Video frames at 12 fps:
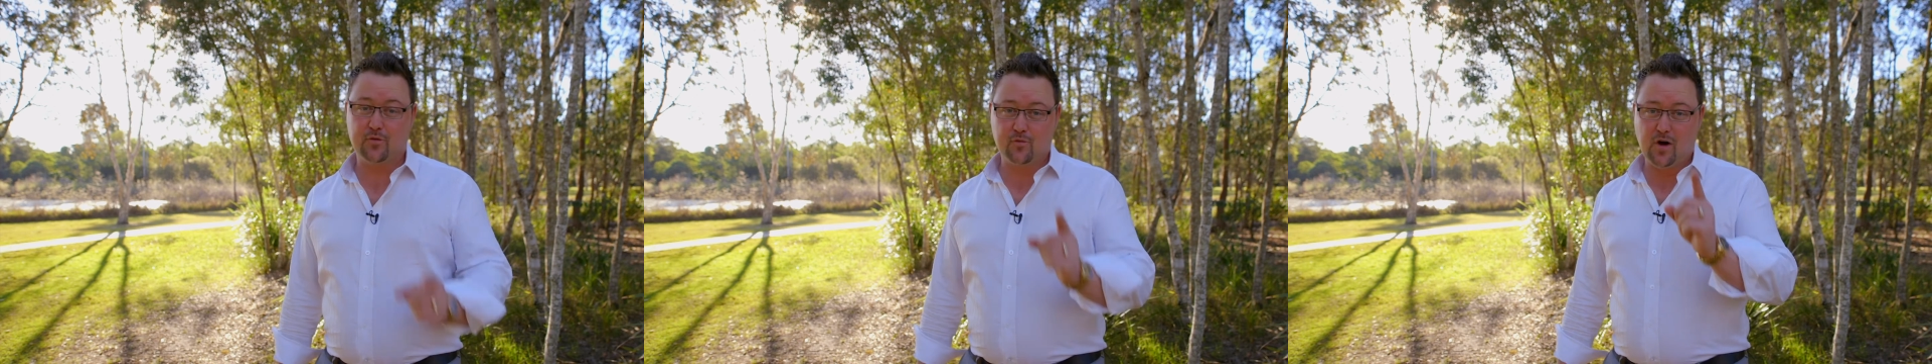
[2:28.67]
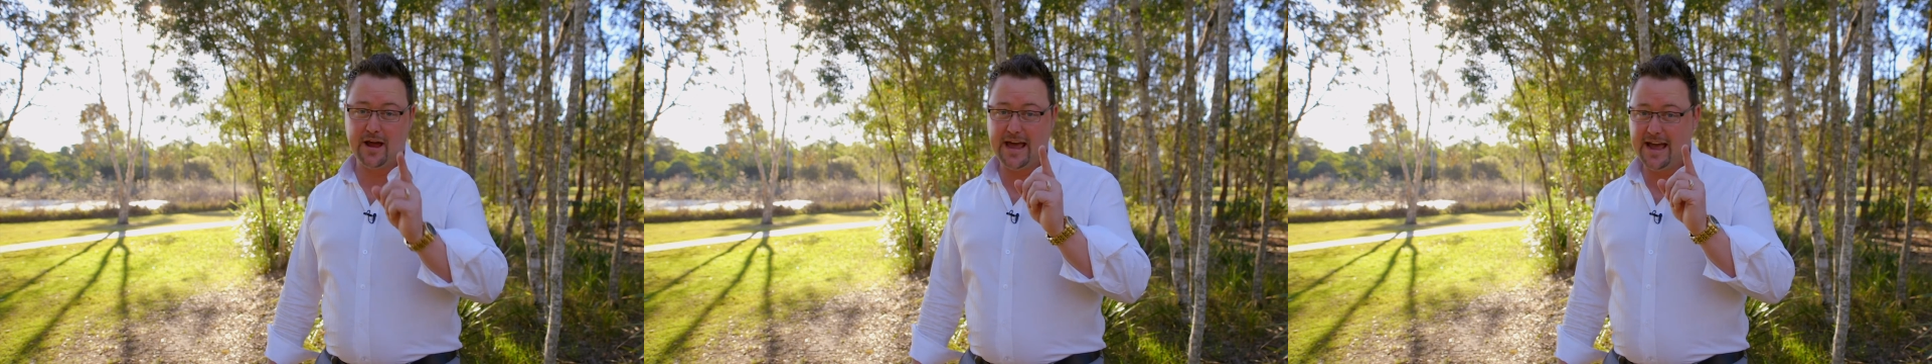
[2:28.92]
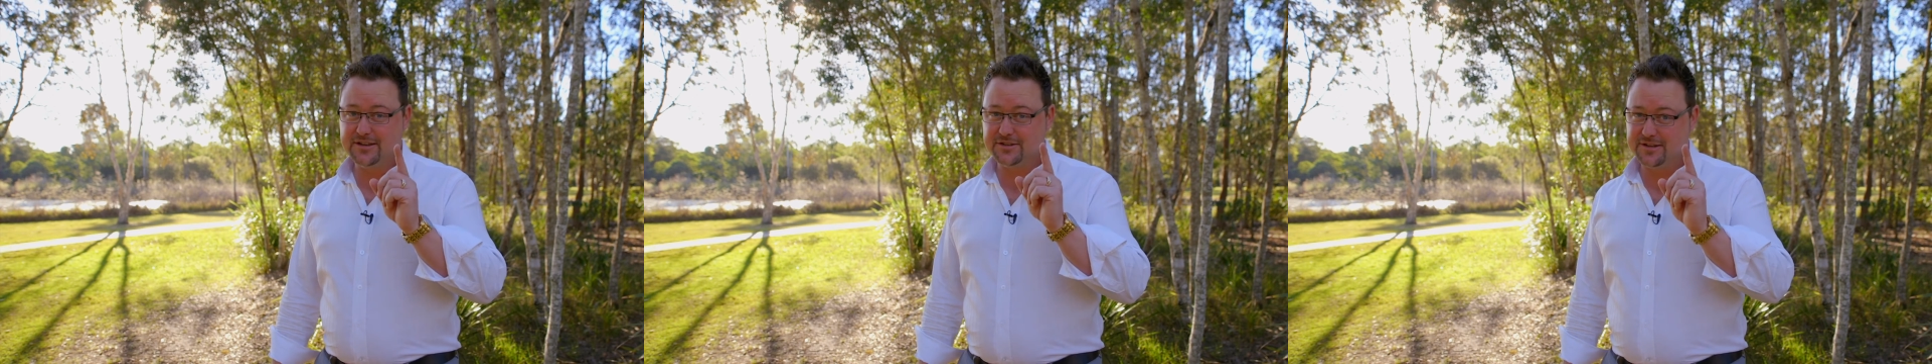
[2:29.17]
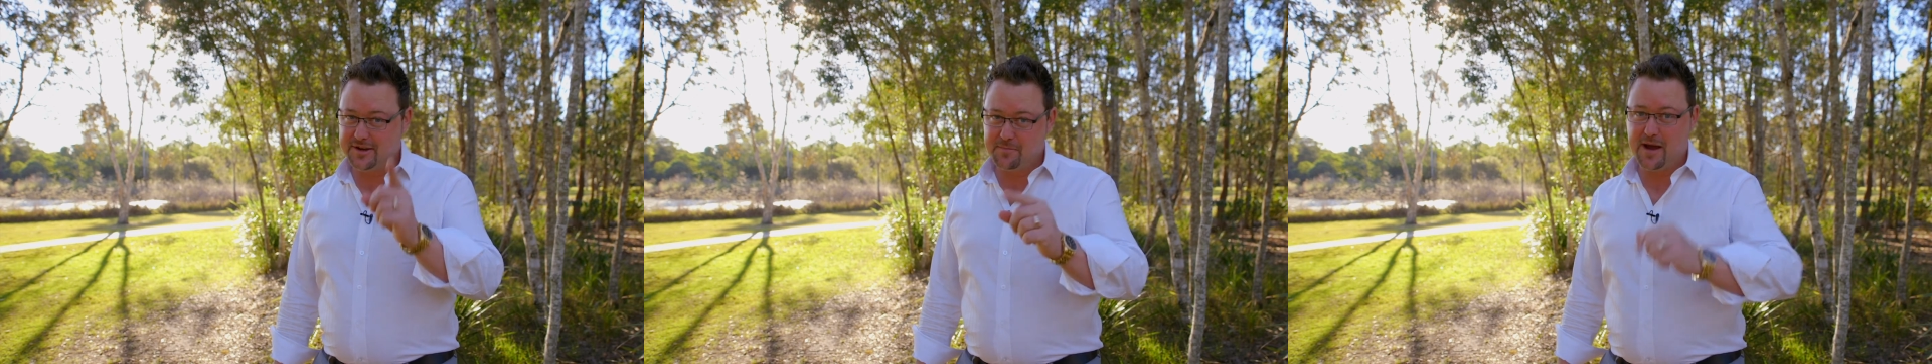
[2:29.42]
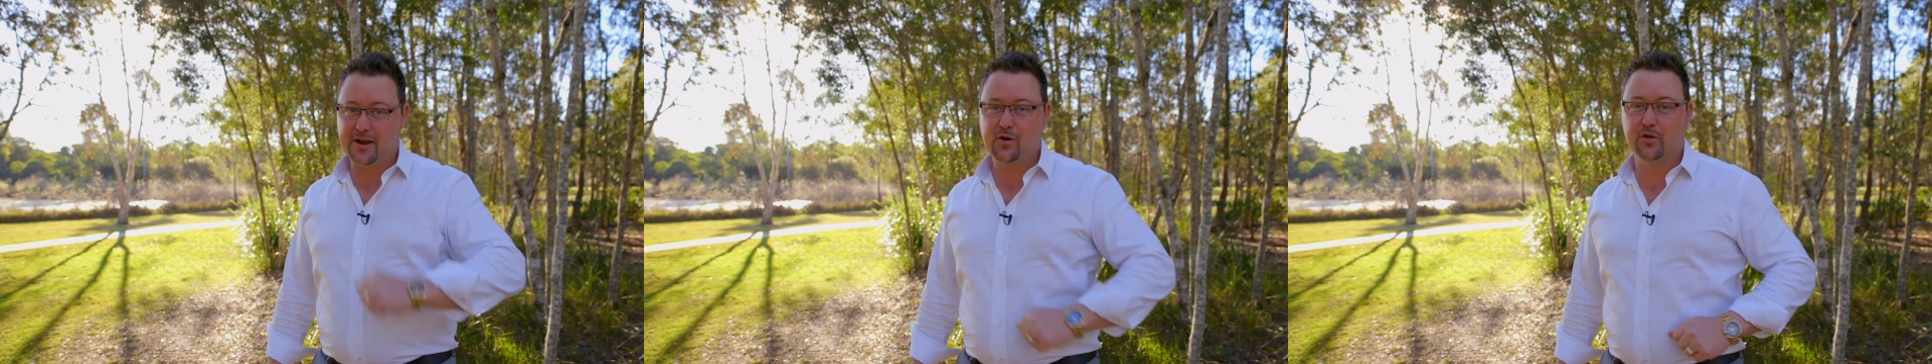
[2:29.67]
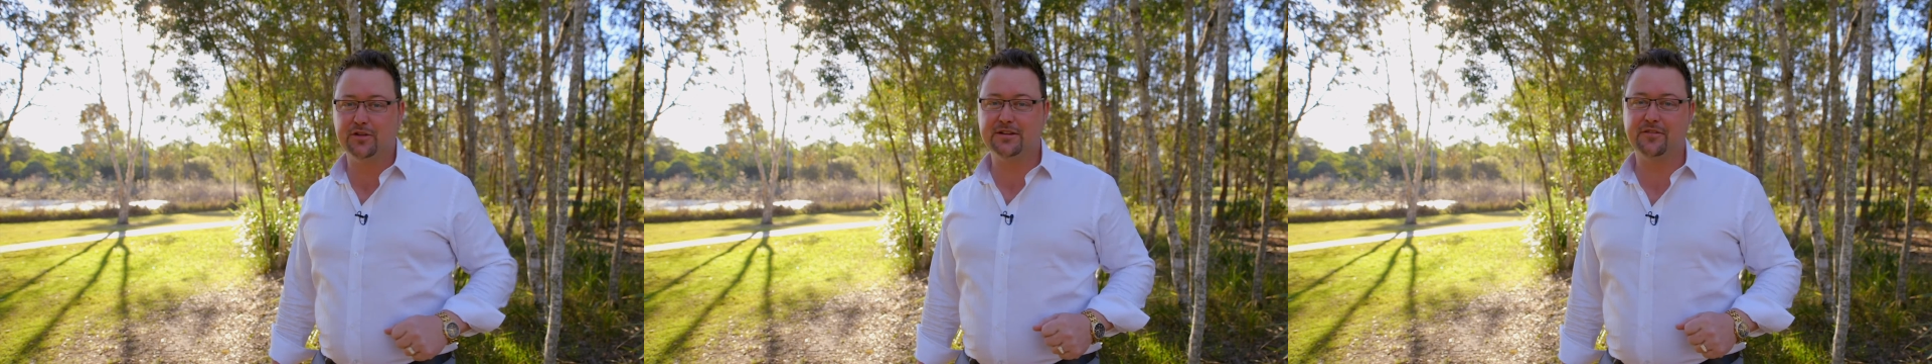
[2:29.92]
the right agent can make
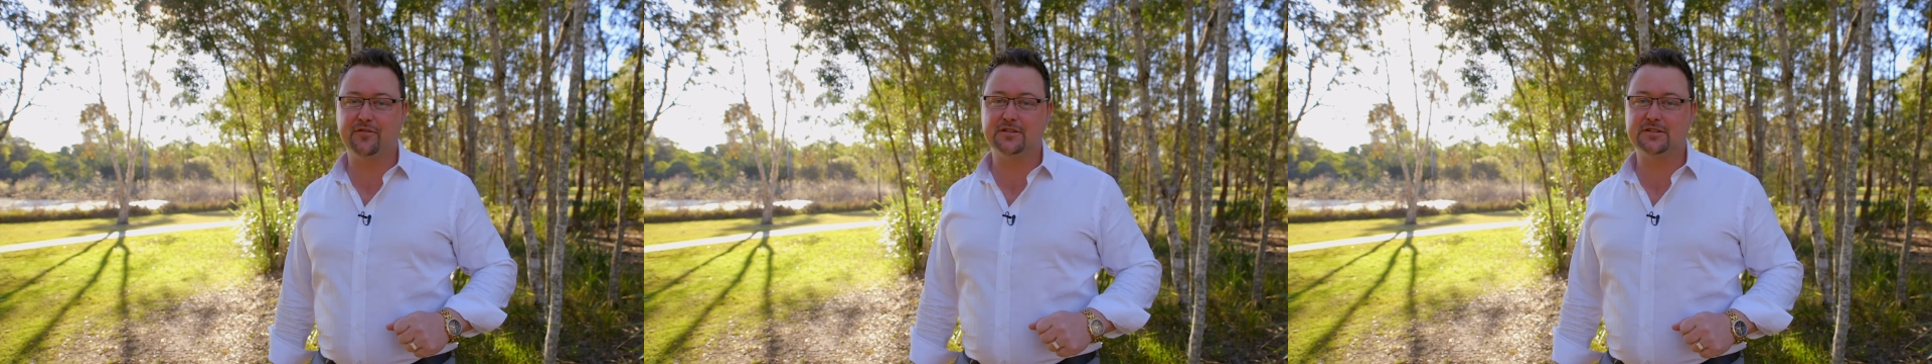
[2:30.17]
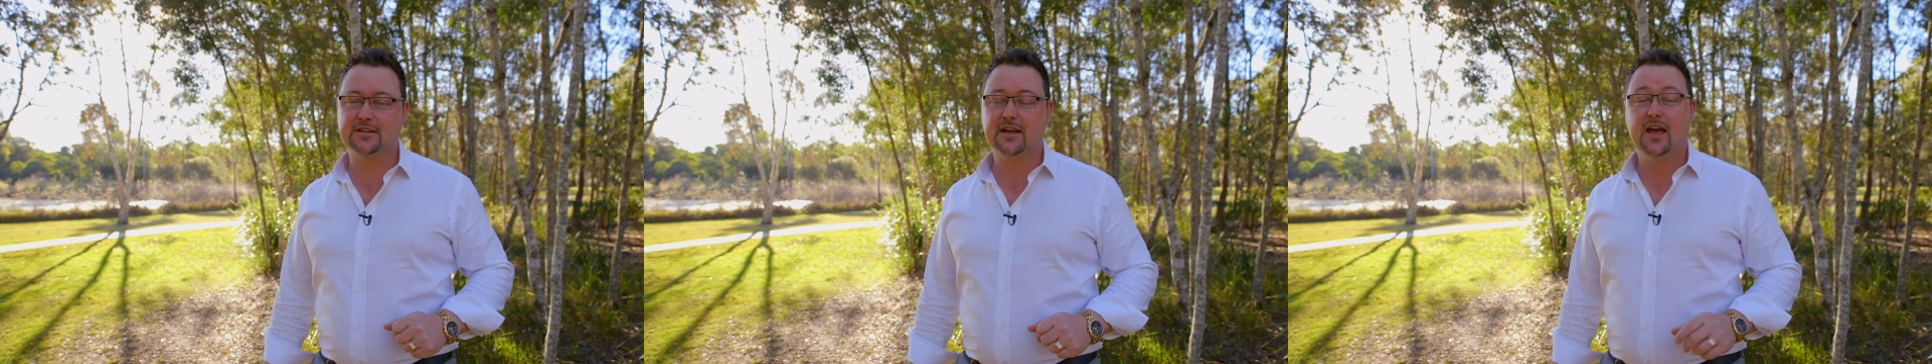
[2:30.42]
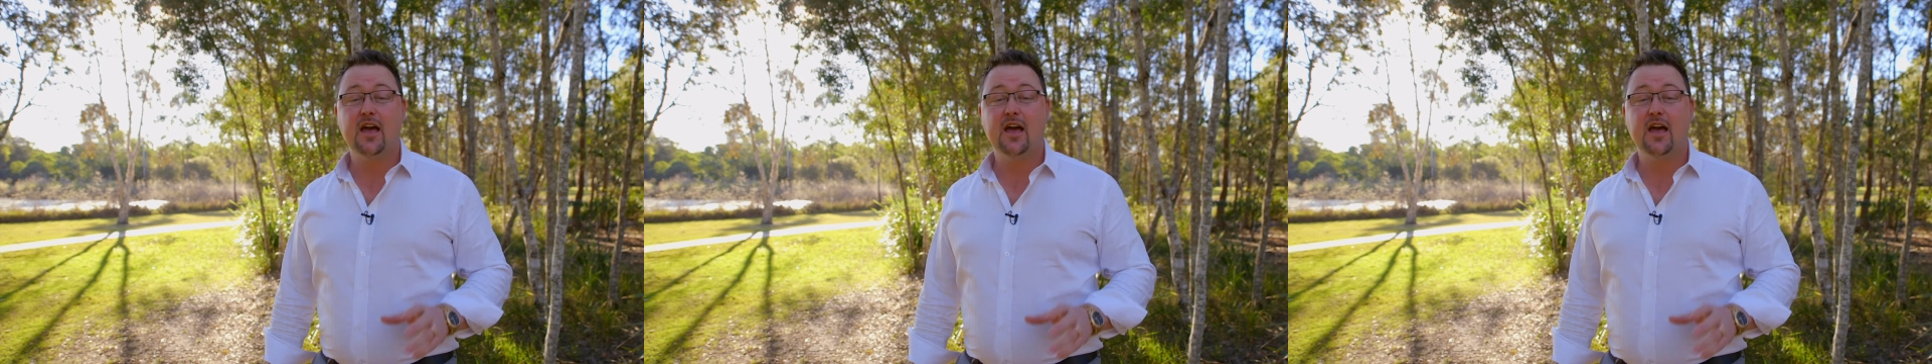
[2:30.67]
all the difference.